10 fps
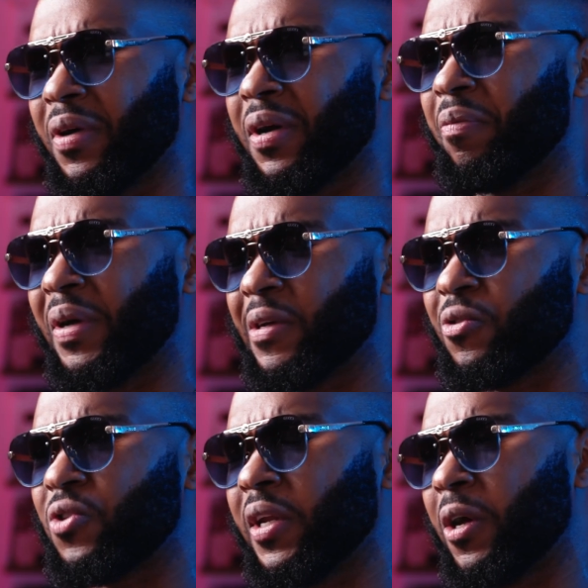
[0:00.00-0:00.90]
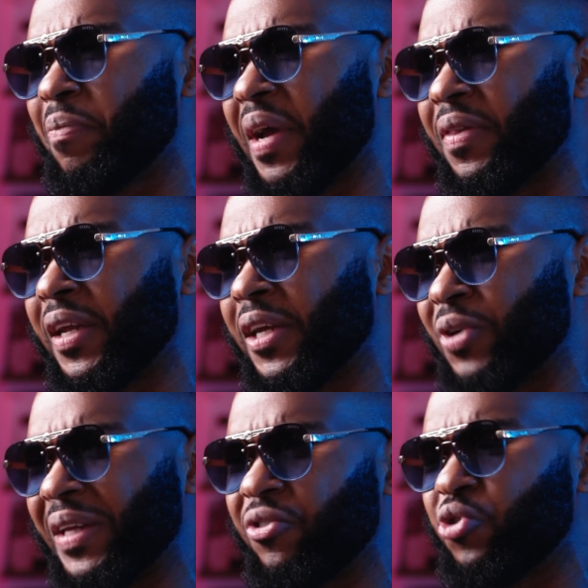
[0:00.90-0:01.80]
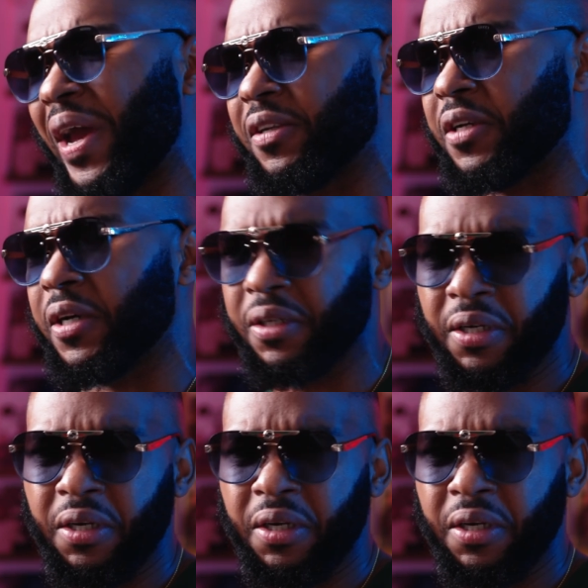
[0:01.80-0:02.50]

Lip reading: I was starting out back then, I tried Tractor,